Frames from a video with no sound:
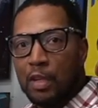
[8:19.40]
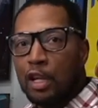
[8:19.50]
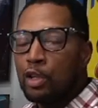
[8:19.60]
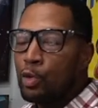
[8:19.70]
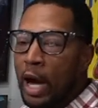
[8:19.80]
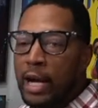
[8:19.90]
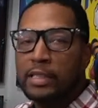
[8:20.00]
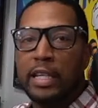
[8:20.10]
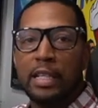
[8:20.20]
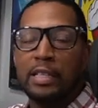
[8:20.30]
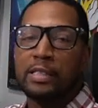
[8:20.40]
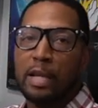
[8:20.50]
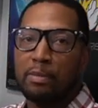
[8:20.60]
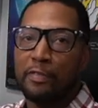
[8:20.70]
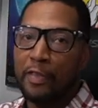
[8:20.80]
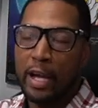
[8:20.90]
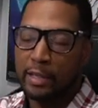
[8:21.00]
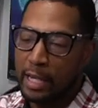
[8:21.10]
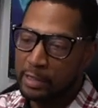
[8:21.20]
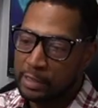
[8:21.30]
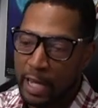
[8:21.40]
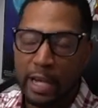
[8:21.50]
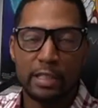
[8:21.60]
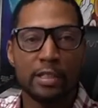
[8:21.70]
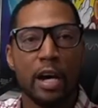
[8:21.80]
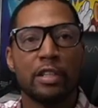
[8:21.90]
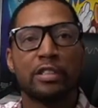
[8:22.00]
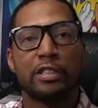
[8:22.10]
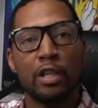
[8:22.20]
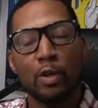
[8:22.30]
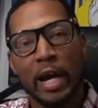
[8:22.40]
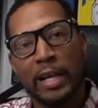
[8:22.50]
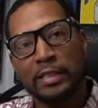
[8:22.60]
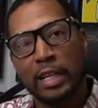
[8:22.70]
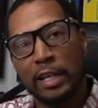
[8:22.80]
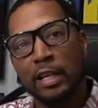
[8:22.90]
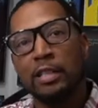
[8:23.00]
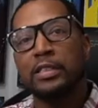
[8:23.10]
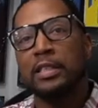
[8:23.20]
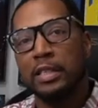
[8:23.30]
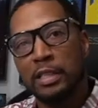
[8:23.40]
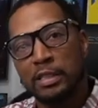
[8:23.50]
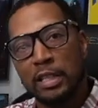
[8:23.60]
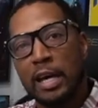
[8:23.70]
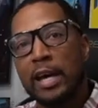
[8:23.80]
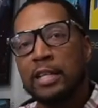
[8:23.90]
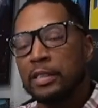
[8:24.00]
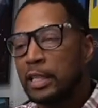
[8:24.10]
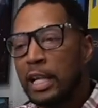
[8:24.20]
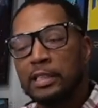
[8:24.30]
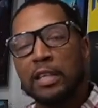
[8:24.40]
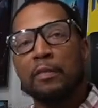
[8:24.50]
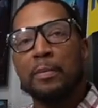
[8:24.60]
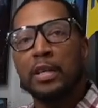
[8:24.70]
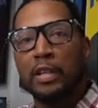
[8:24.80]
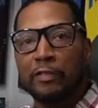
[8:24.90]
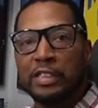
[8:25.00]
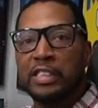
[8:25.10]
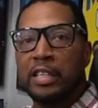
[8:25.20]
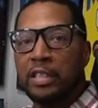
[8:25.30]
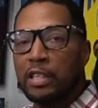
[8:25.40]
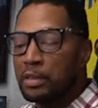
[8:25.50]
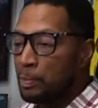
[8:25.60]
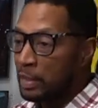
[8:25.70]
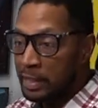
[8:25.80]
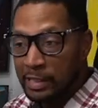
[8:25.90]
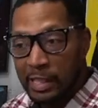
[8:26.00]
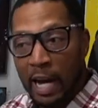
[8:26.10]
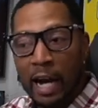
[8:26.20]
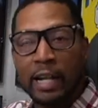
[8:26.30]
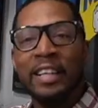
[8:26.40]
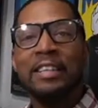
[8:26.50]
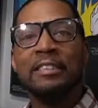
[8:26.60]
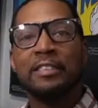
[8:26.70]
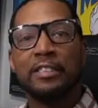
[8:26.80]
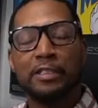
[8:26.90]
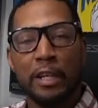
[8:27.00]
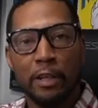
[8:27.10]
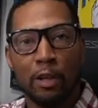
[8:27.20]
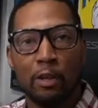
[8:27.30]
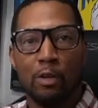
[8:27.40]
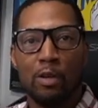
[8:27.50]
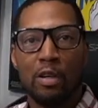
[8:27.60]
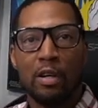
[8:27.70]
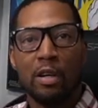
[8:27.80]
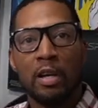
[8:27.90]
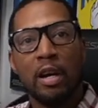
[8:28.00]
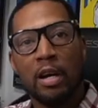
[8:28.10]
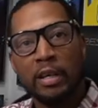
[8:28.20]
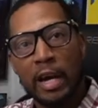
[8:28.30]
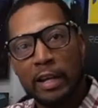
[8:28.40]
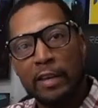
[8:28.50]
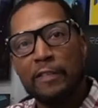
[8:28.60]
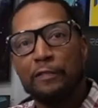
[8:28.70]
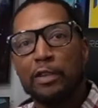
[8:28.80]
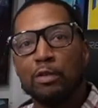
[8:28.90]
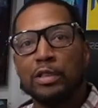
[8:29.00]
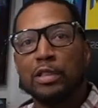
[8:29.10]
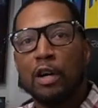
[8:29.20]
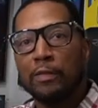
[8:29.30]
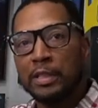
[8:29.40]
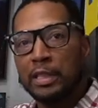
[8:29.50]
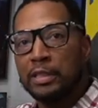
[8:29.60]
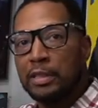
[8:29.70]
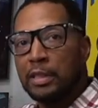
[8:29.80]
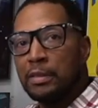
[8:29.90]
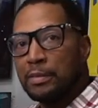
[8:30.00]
You guys can't accept the fact that Zack Snyder still got his hands in DC ass, and he hasn't even been there for 10 years. But this guy still got an influence over DC.